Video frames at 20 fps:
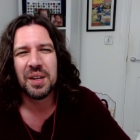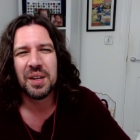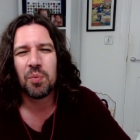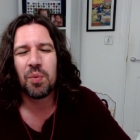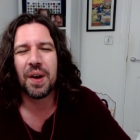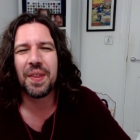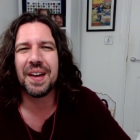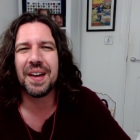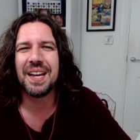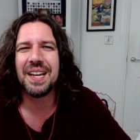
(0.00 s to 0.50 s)

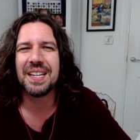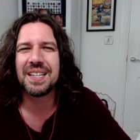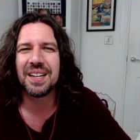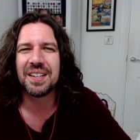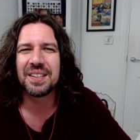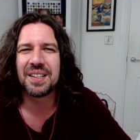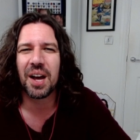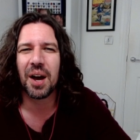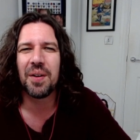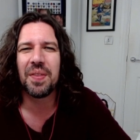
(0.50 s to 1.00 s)
whether he
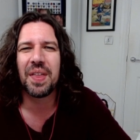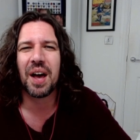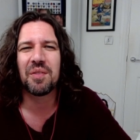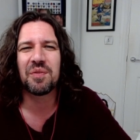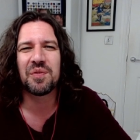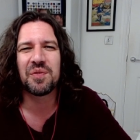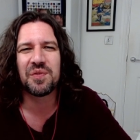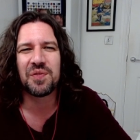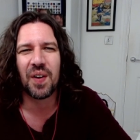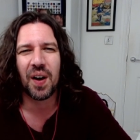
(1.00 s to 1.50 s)
can go
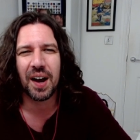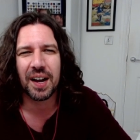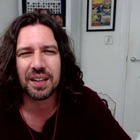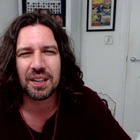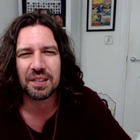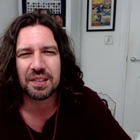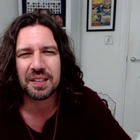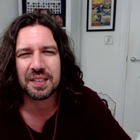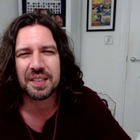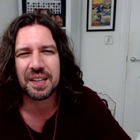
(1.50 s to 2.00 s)
that
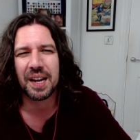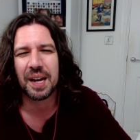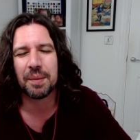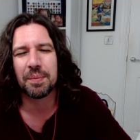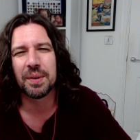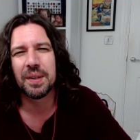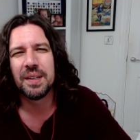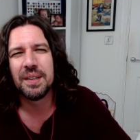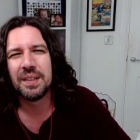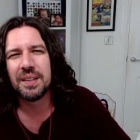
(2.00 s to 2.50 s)
final
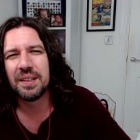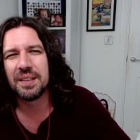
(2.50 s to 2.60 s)
step